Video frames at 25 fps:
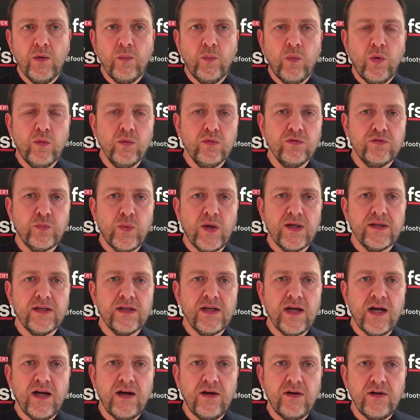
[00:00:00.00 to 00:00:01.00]
Wolves, one
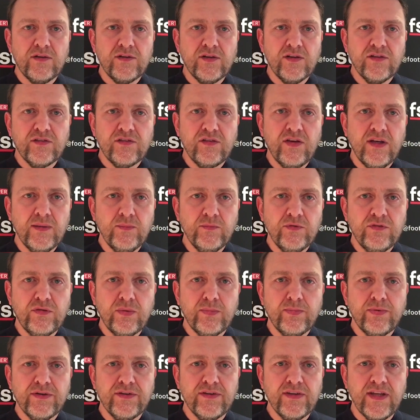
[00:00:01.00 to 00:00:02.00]
of the hardest teams
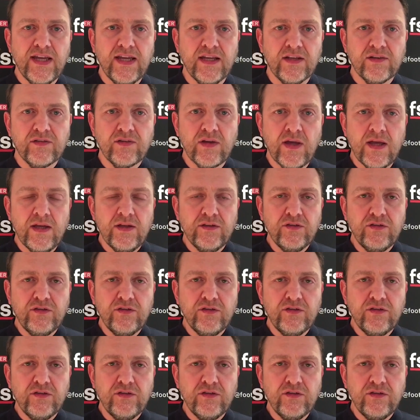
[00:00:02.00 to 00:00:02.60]
to predict.